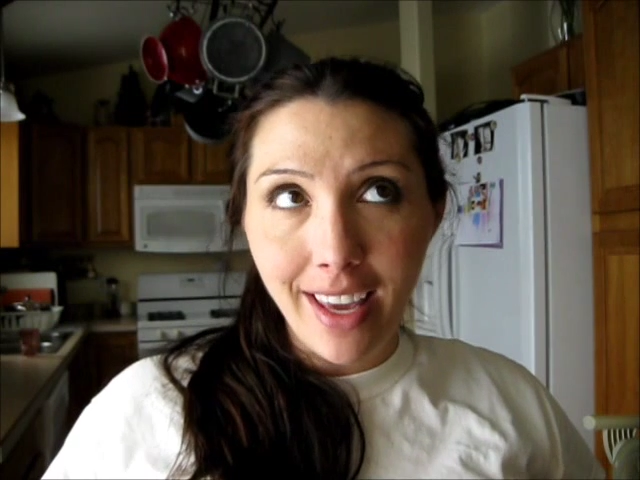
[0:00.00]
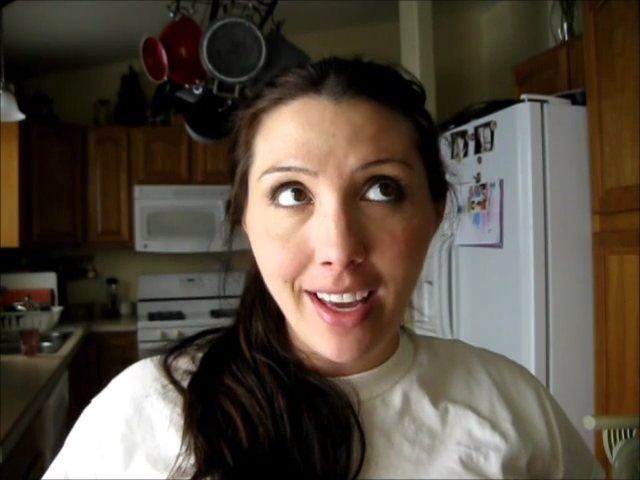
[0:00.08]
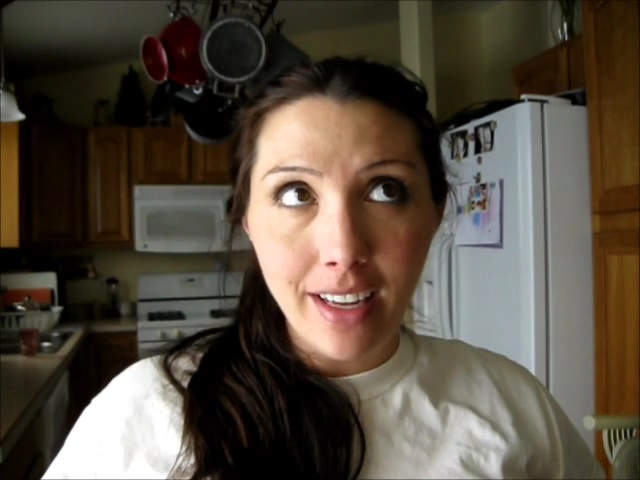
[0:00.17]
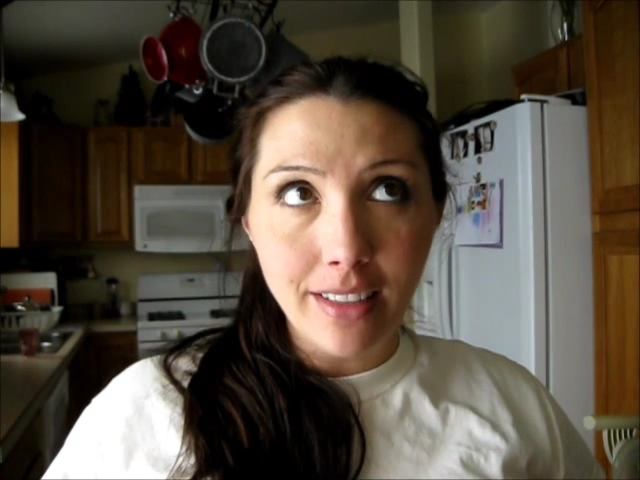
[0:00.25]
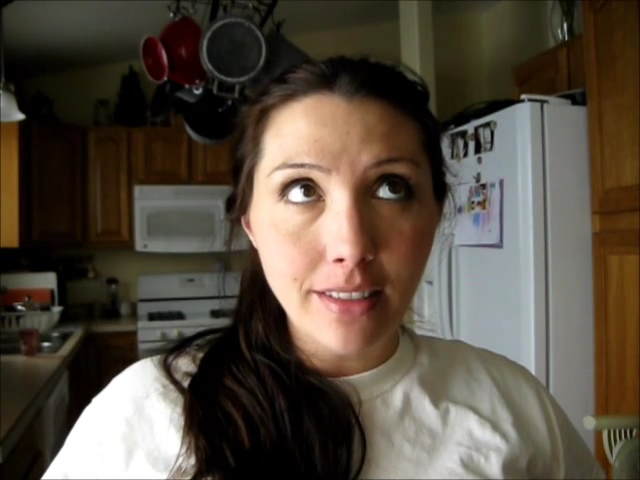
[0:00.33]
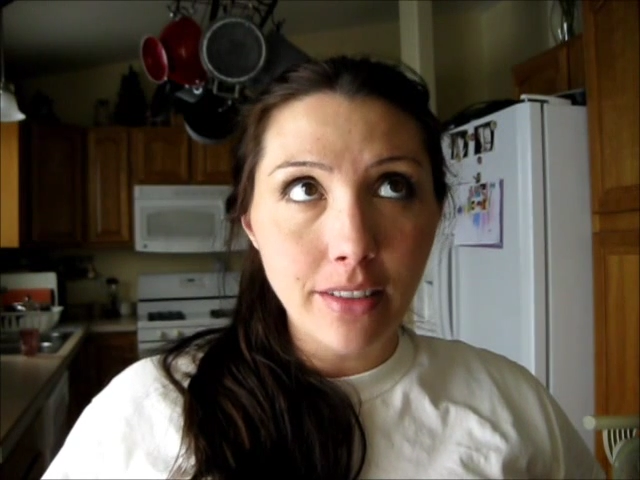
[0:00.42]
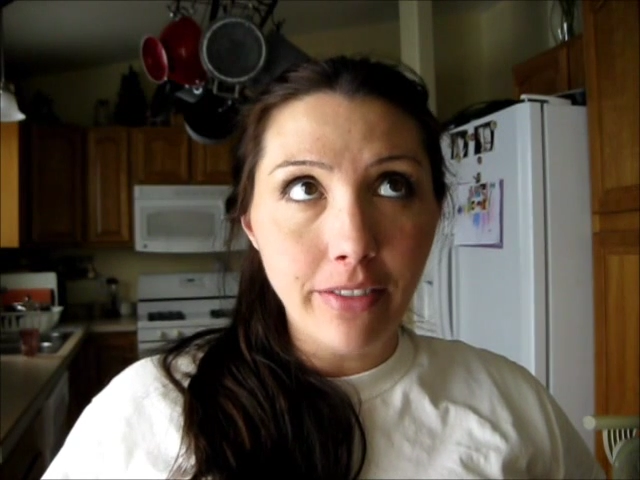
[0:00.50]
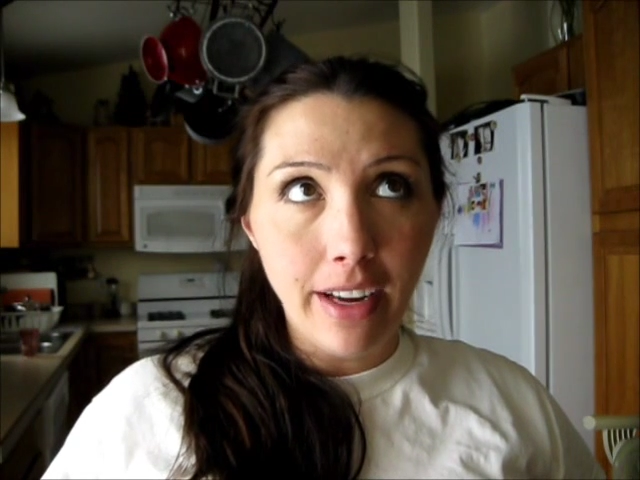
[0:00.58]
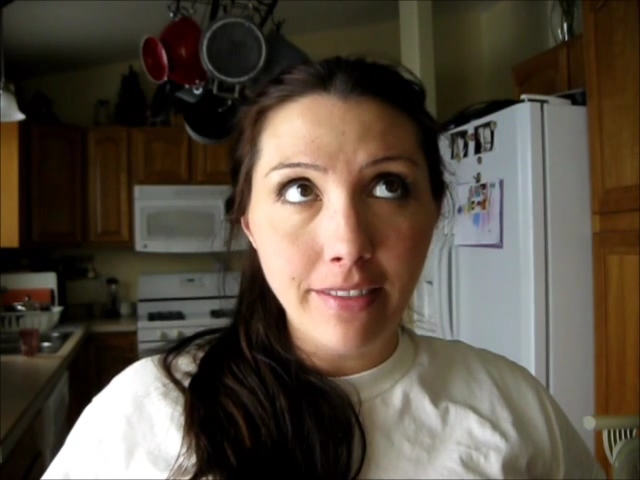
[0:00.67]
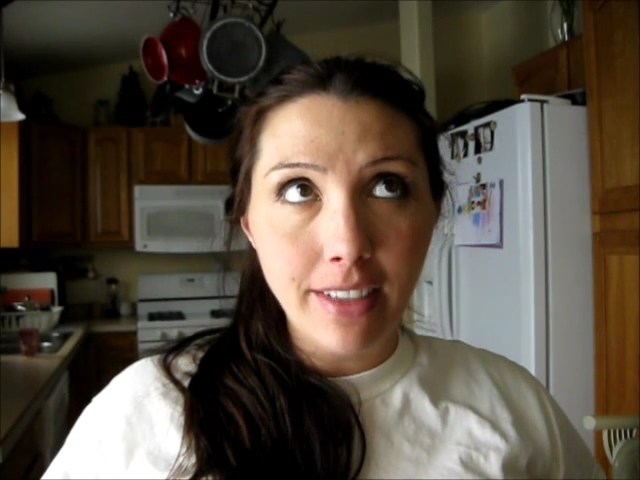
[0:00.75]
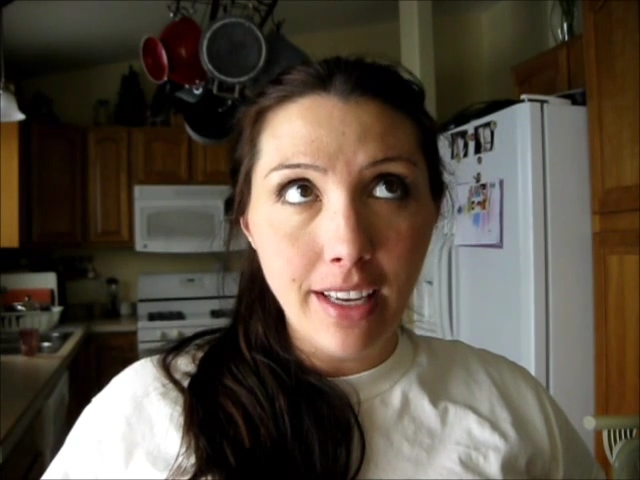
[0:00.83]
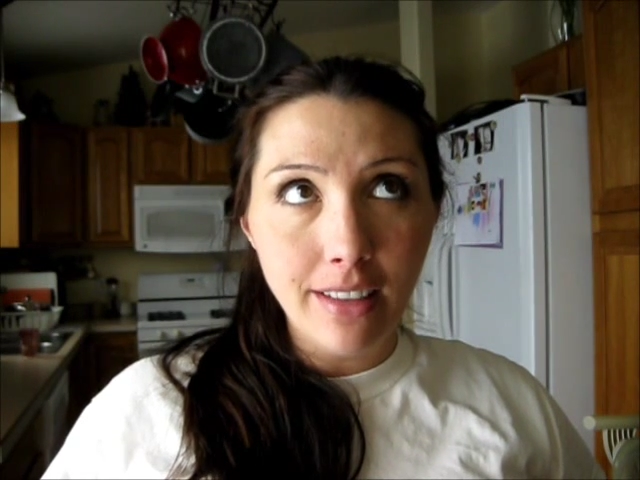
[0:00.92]
and
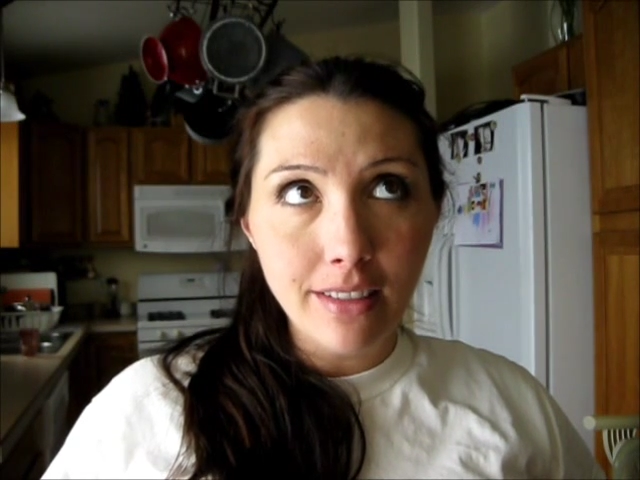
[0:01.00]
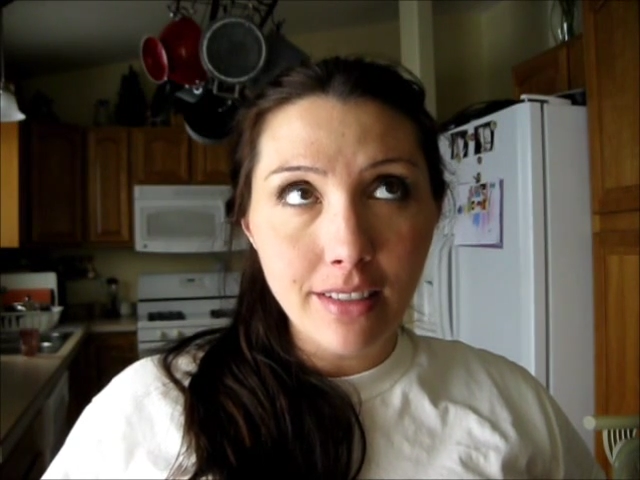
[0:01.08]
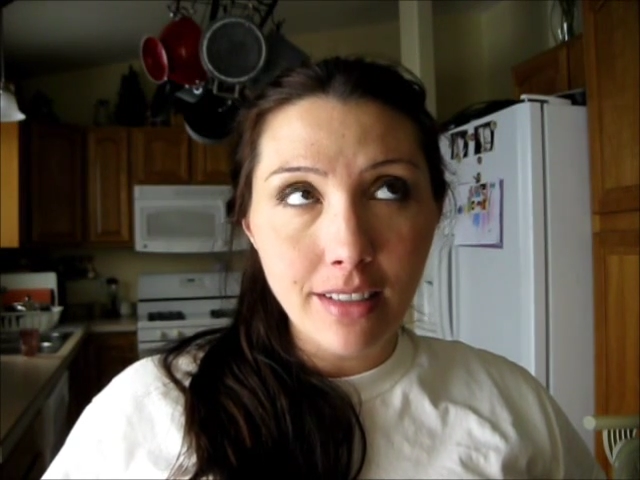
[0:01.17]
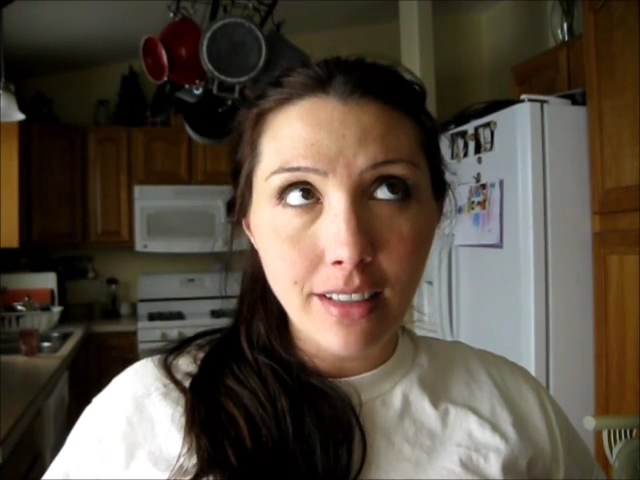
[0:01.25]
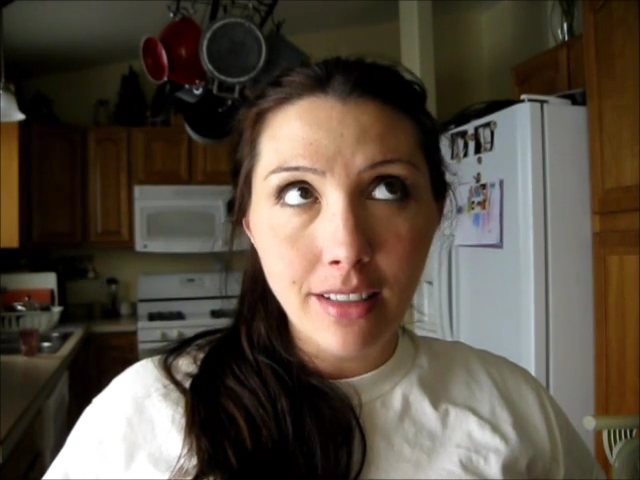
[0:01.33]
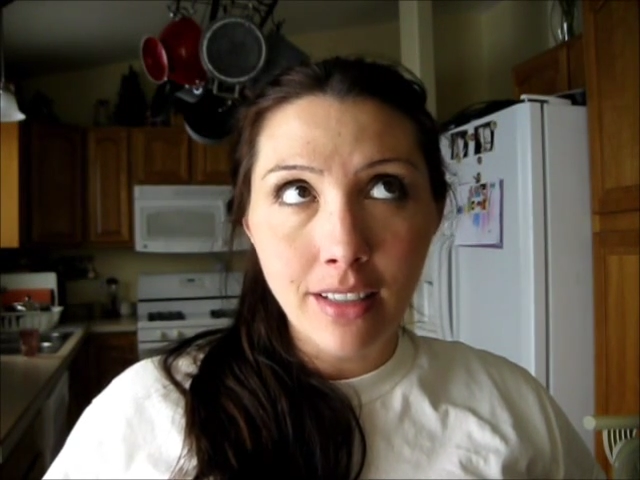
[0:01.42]
5 days,